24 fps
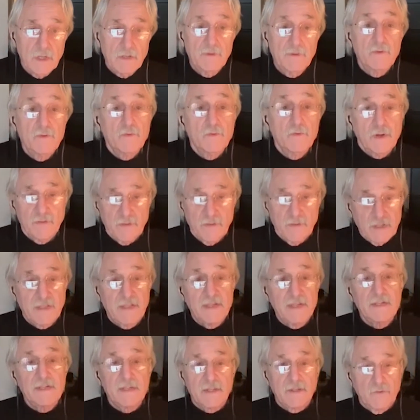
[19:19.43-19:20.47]
I mean, one of the
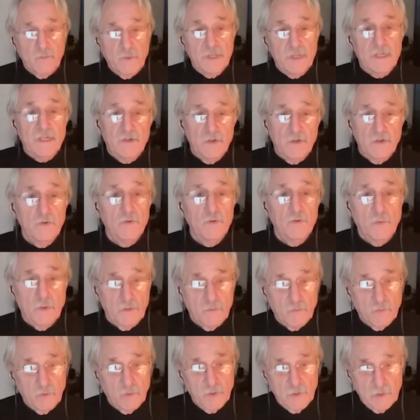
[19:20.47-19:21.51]
things that we do
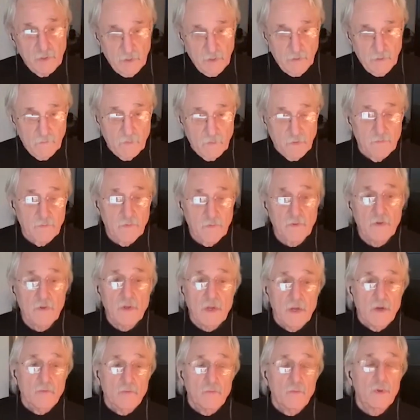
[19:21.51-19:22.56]
when
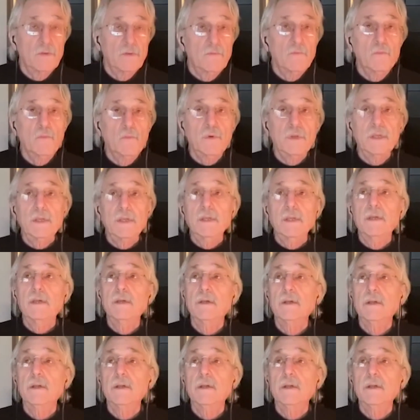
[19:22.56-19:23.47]
we